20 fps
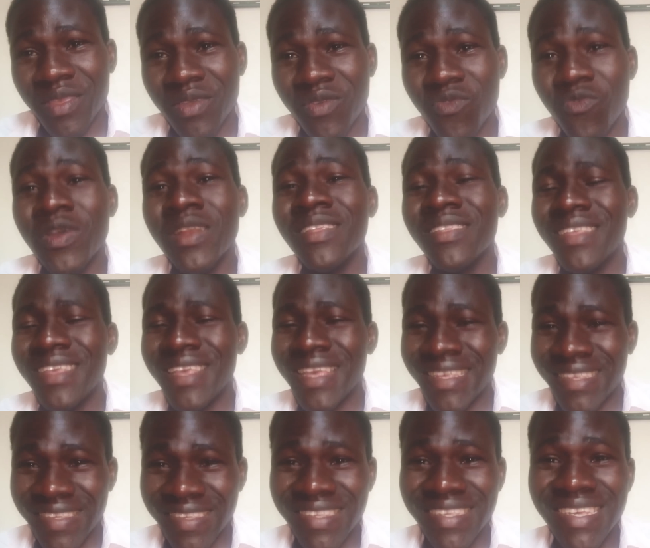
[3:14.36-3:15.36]
when they are
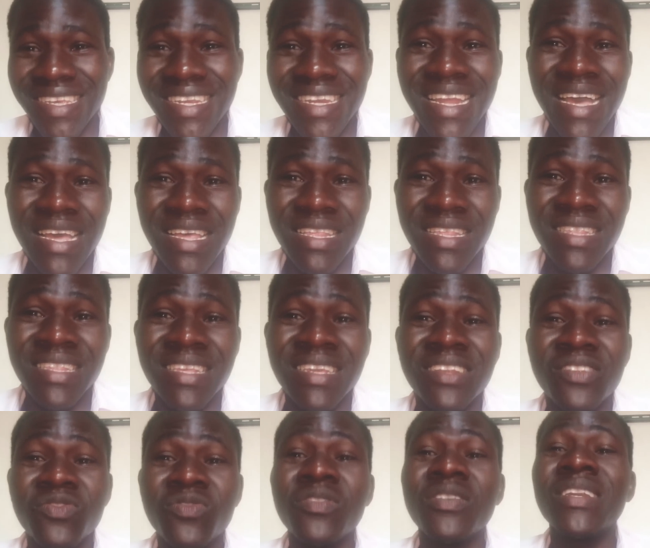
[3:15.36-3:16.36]
sinner. They
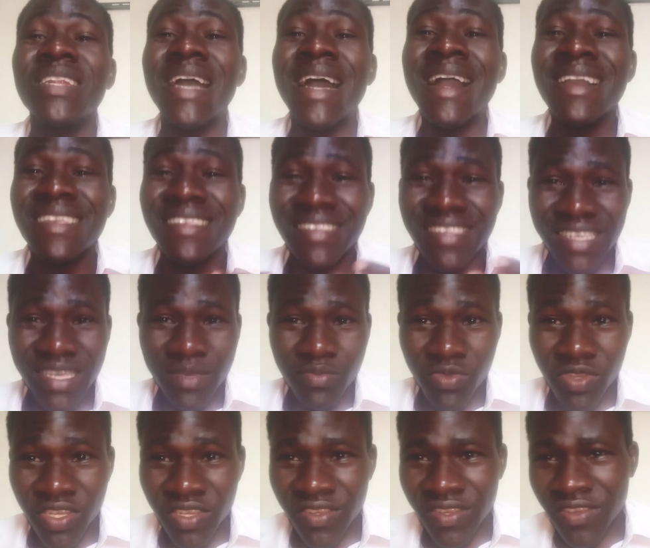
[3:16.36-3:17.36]
don't
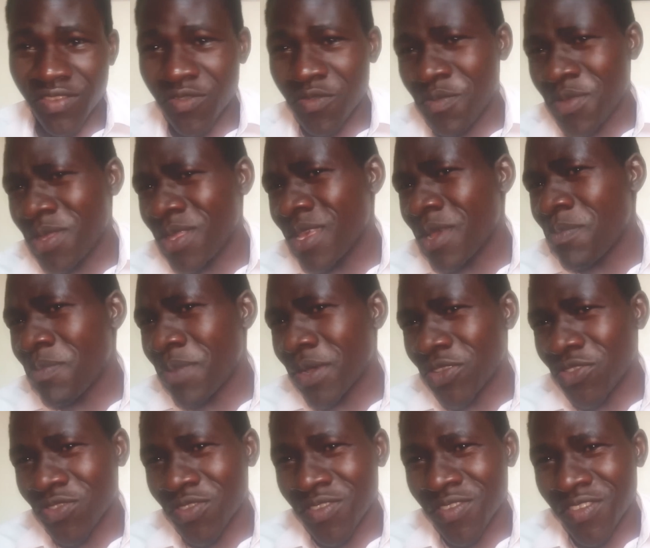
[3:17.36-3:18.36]
accept Jesus to be their
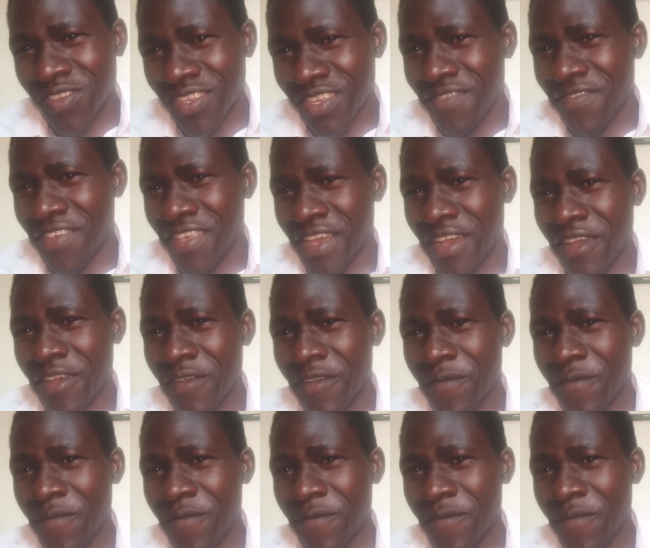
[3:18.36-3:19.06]
personal savior.